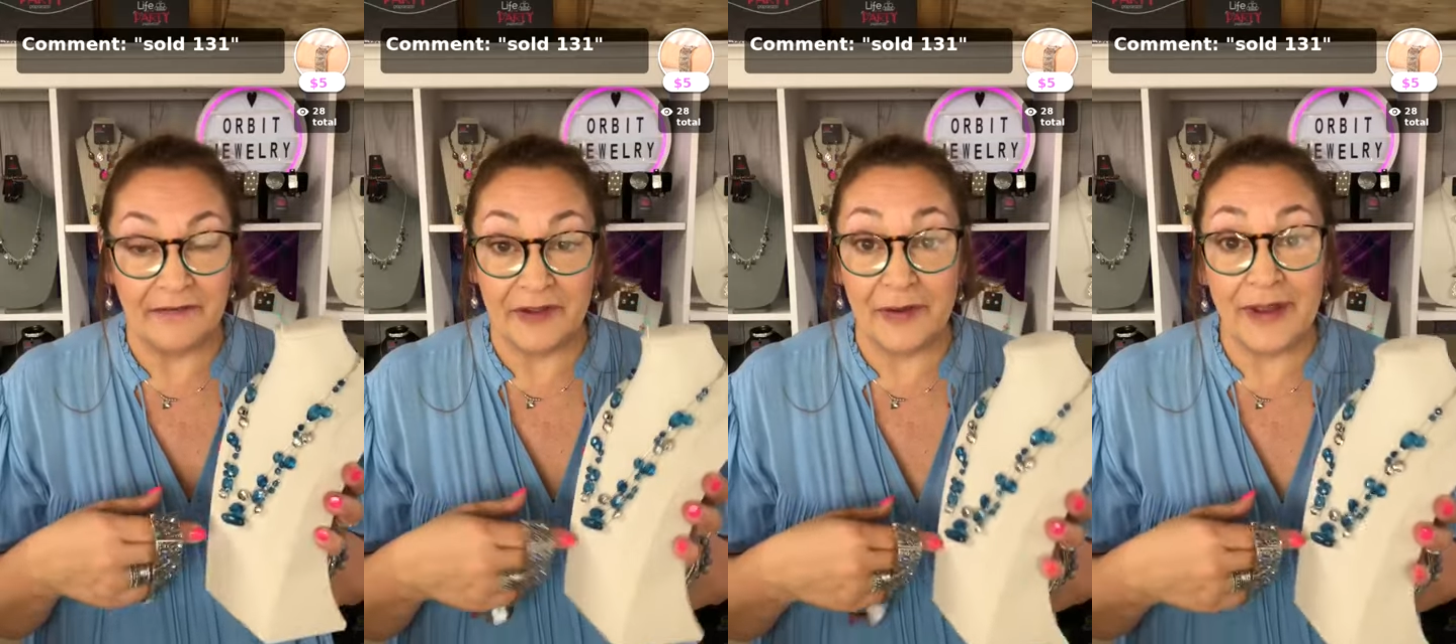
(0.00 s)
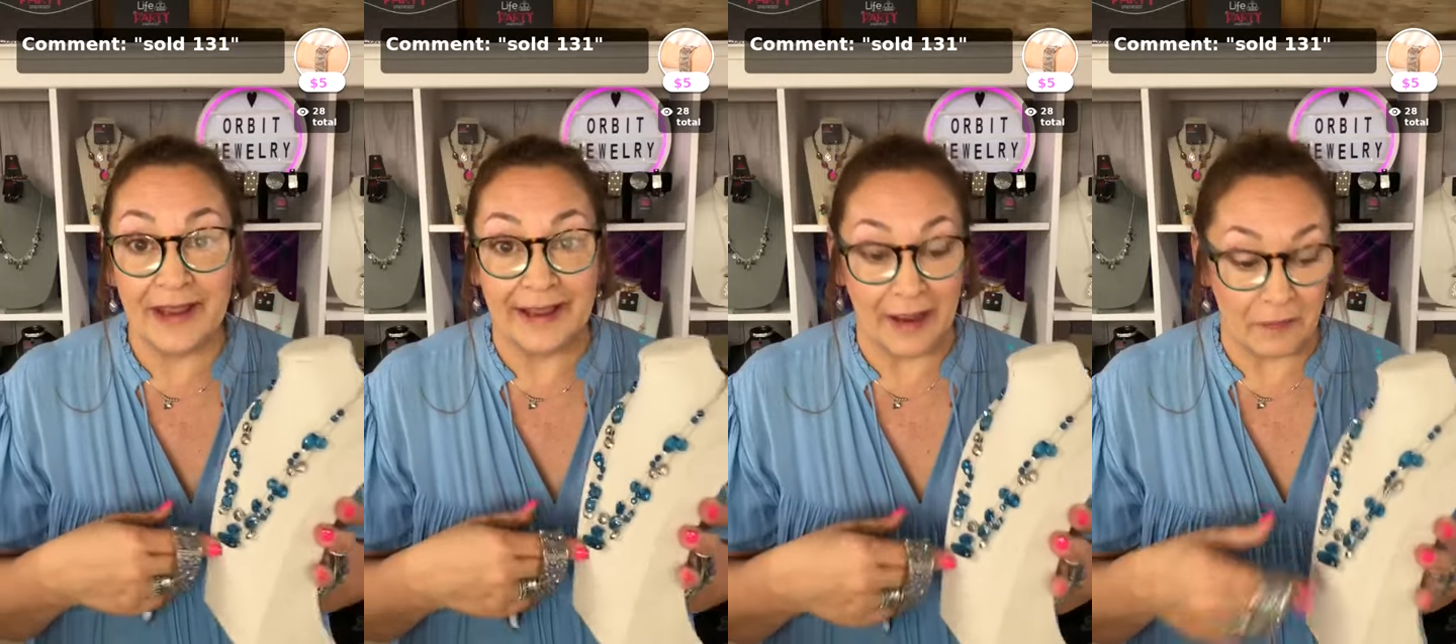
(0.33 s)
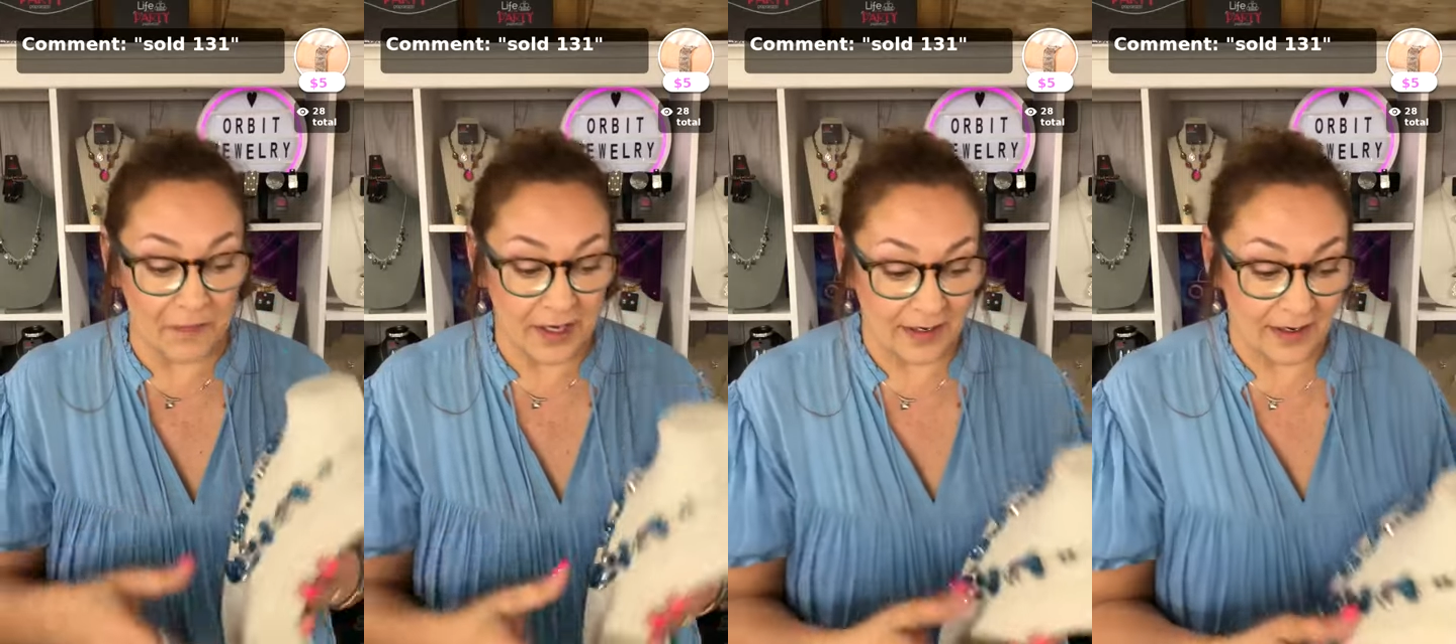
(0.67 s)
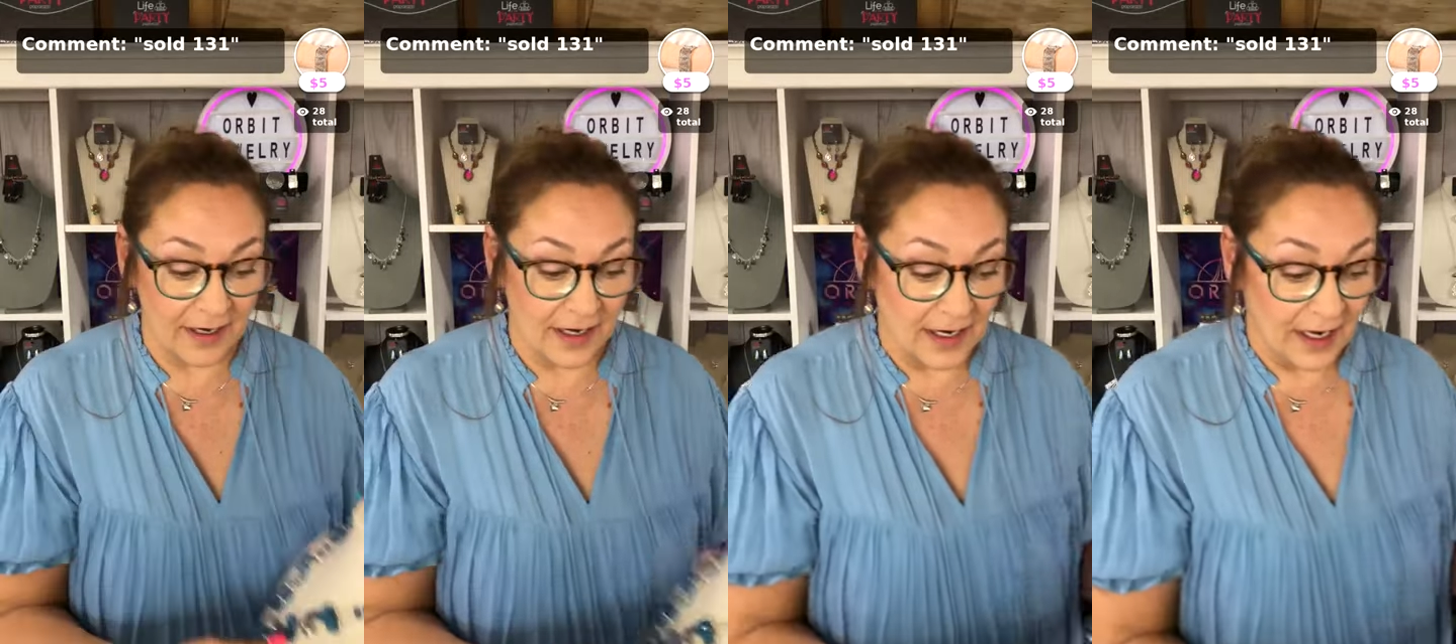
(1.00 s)
If you can get one,
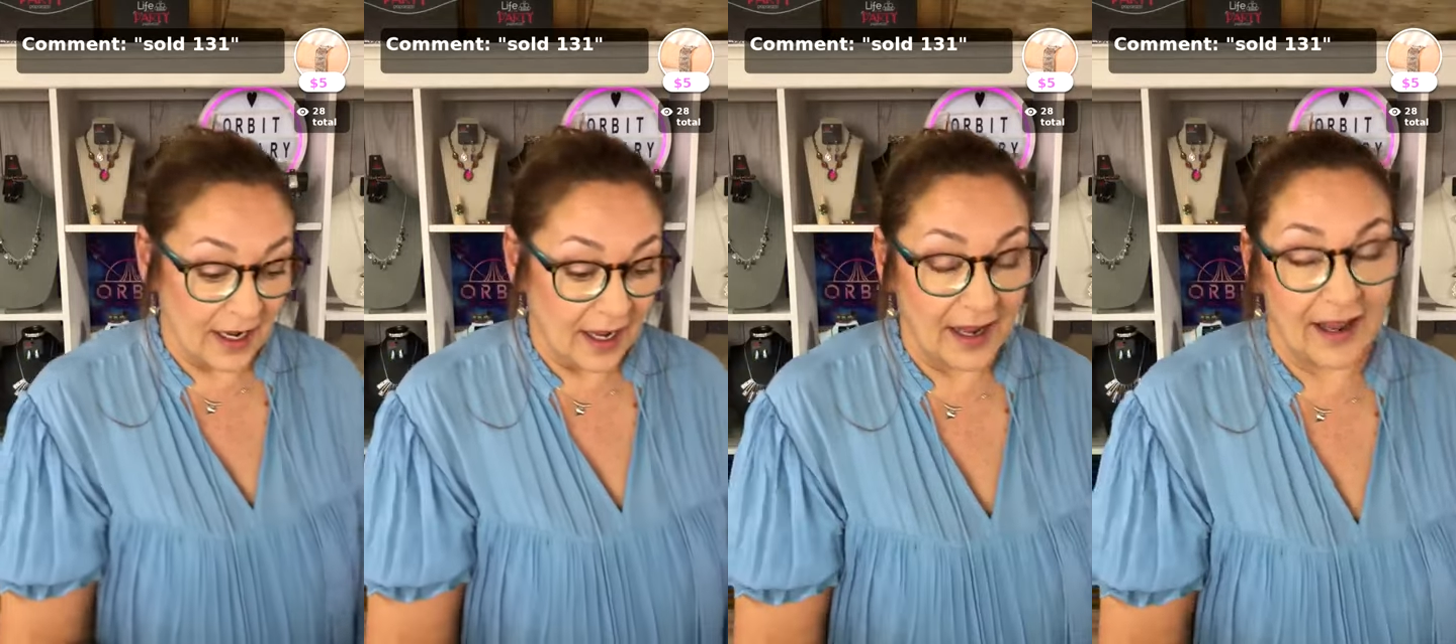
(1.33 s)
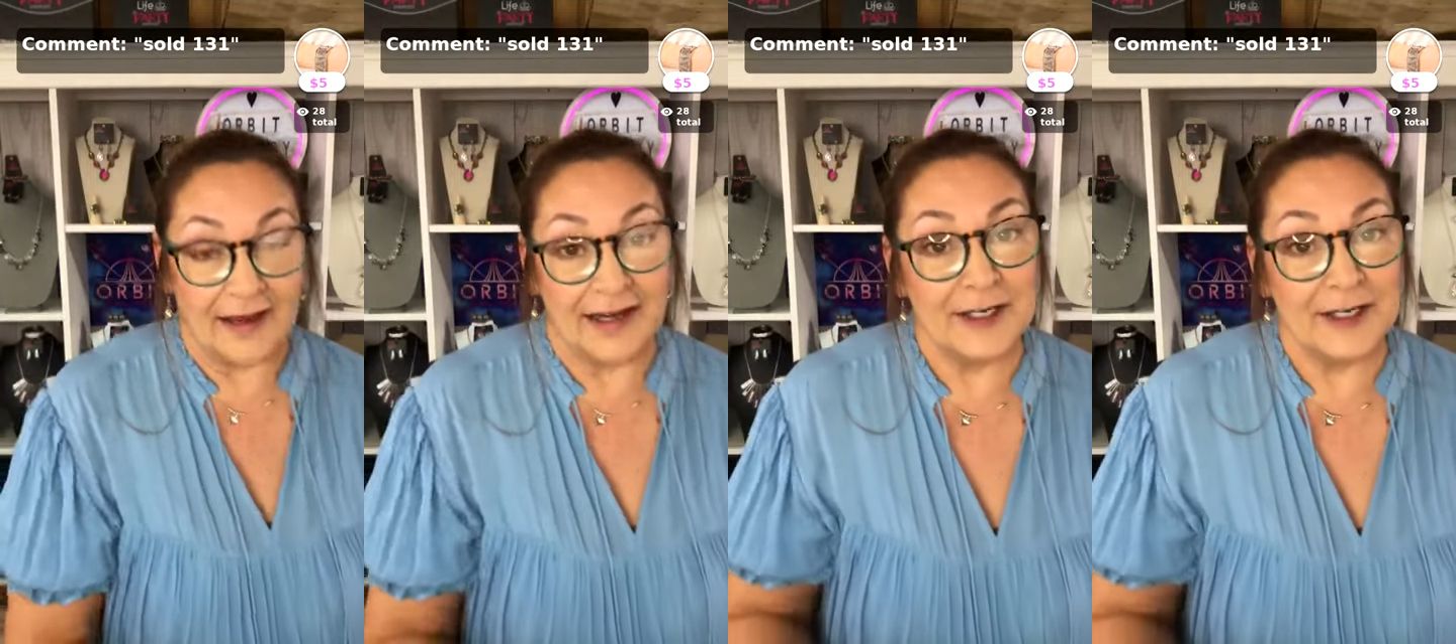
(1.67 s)
and